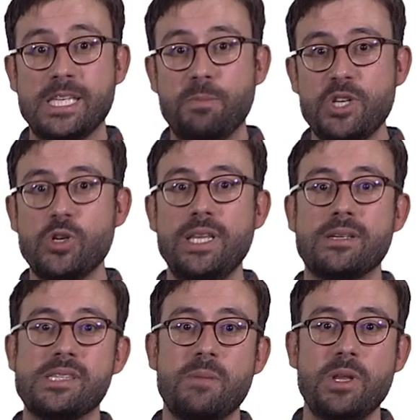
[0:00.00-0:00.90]
especially
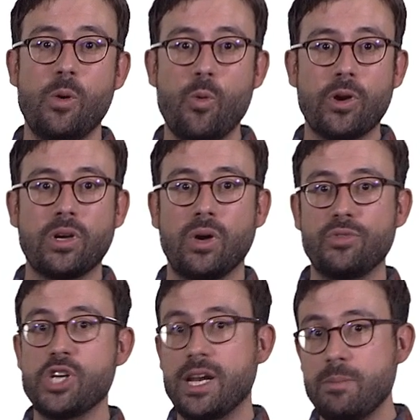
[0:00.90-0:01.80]
the seminal work
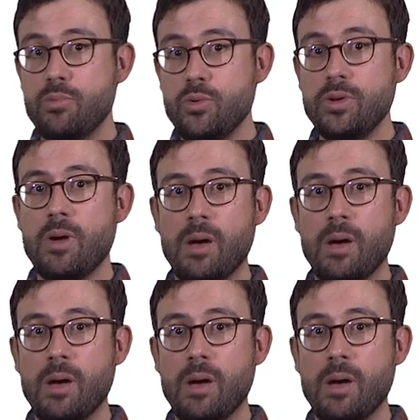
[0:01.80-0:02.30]
of Charlie Boone,